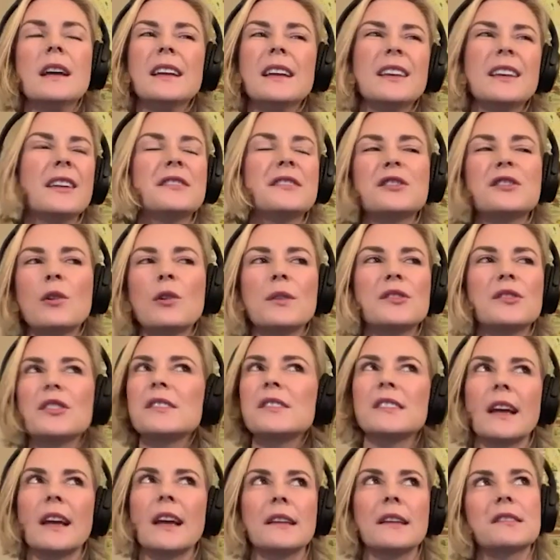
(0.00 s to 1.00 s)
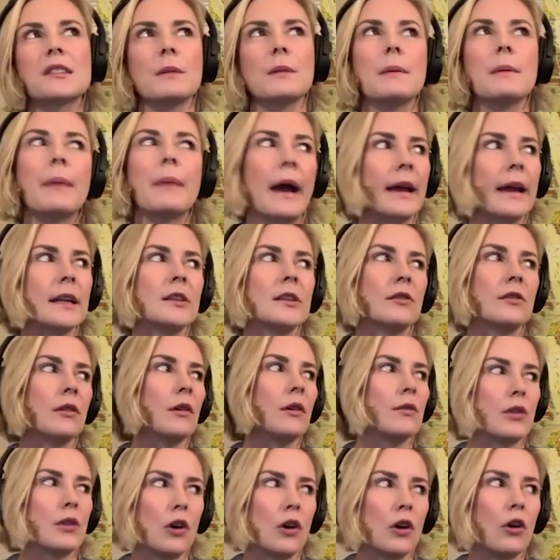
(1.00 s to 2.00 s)
Yeah, it's always just nice to be back in your
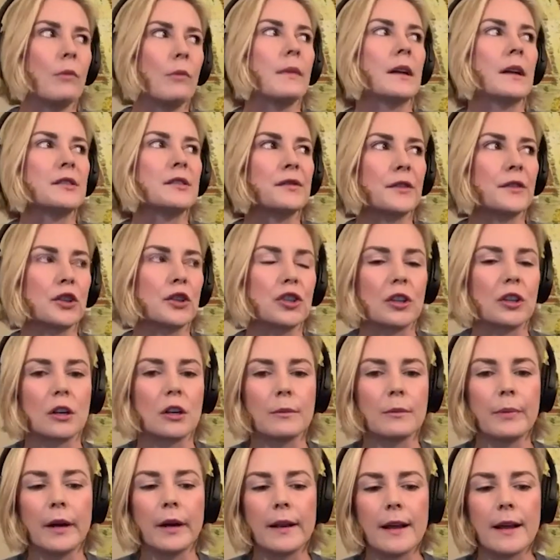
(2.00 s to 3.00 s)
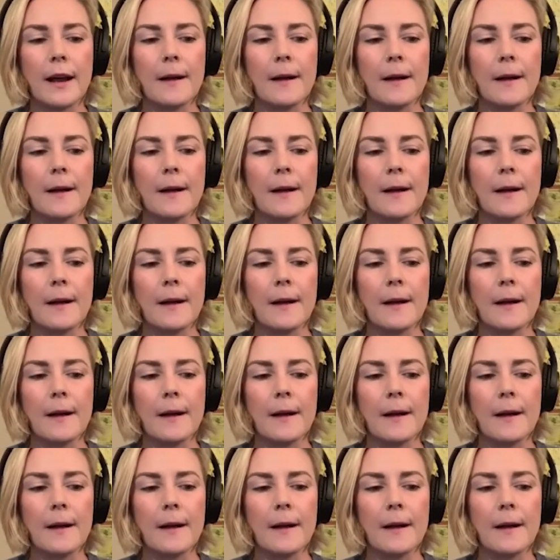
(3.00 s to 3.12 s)
own home, that's for sure. But